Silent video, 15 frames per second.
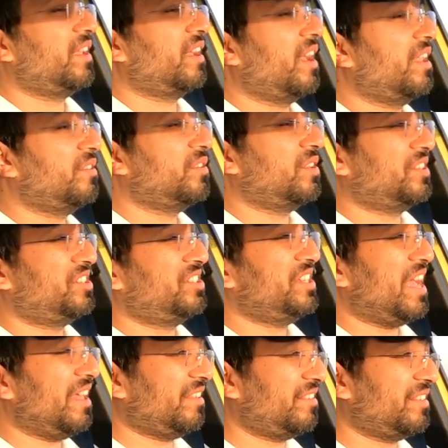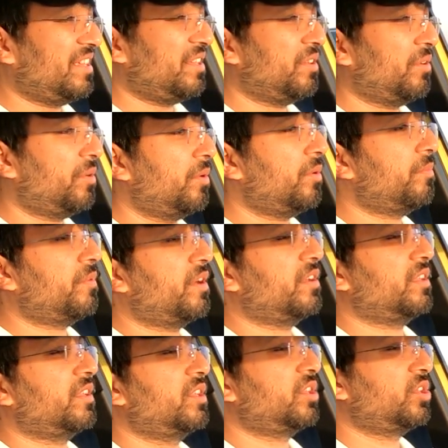And the chassis, oh my
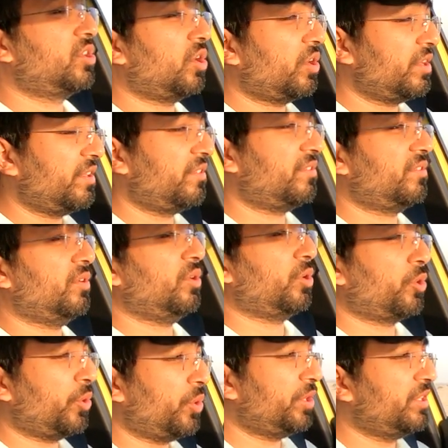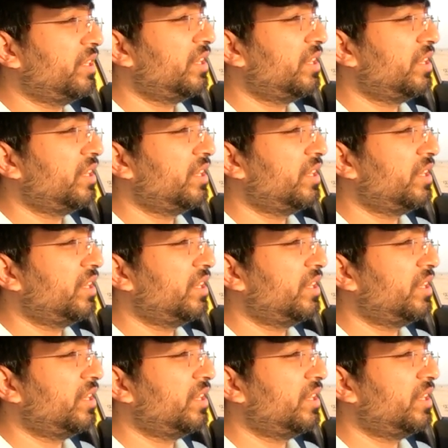god, it's so good.